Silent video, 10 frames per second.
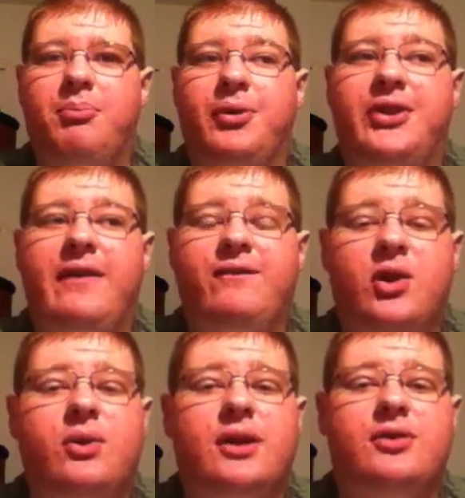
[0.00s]
But they
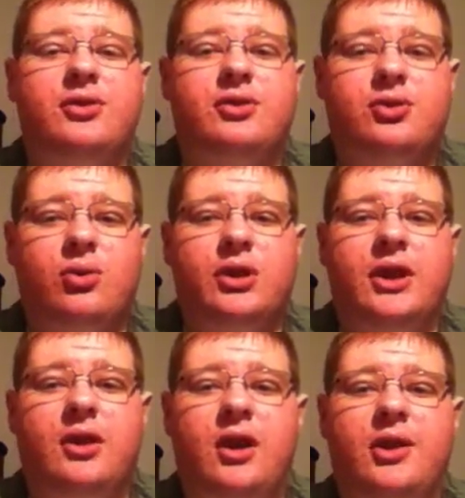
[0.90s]
focus
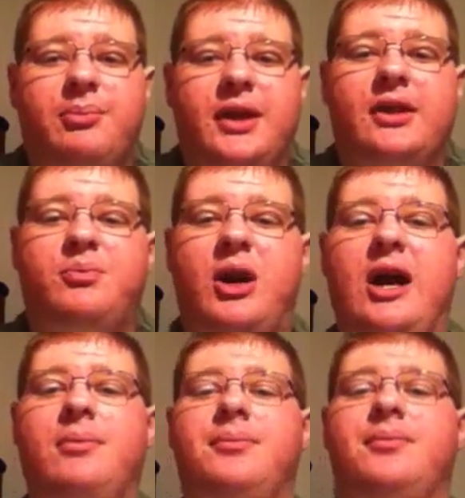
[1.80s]
solely on the biggest
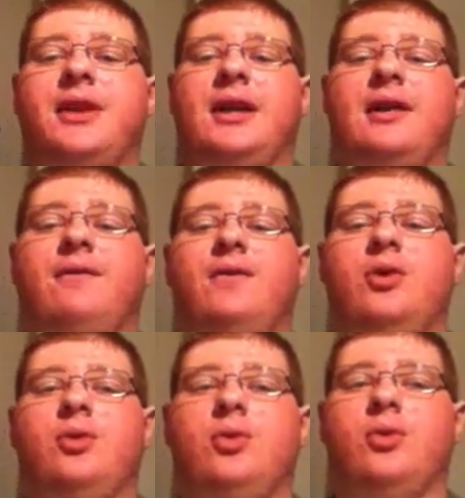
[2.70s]
problem. They give
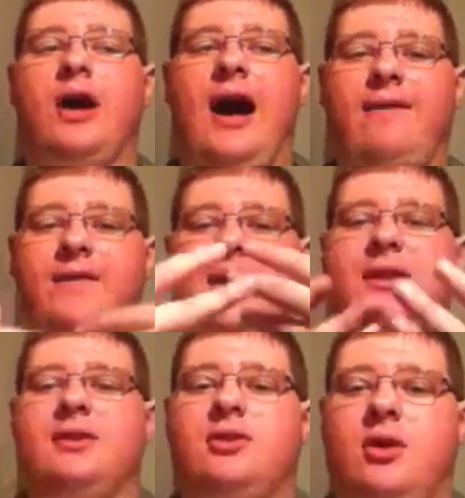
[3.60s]
you
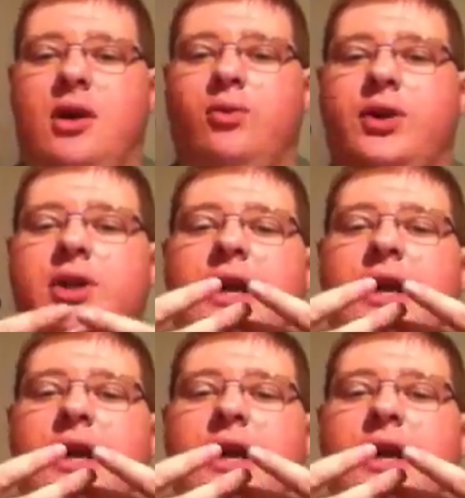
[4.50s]
confidence on when